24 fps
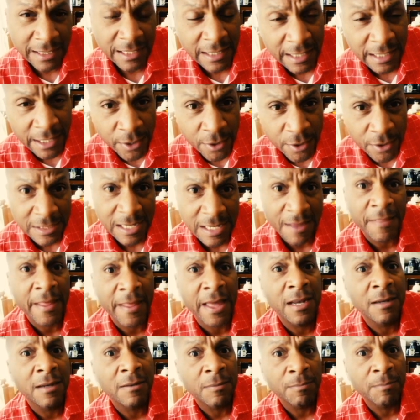years and
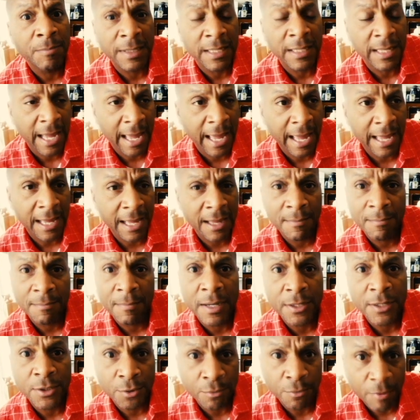then became
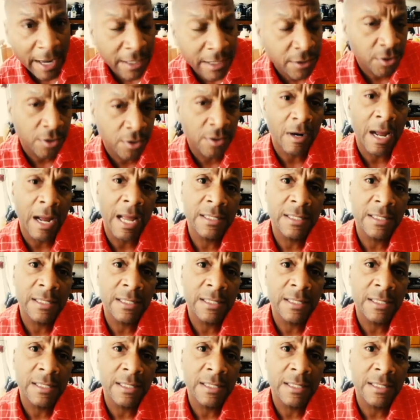a director.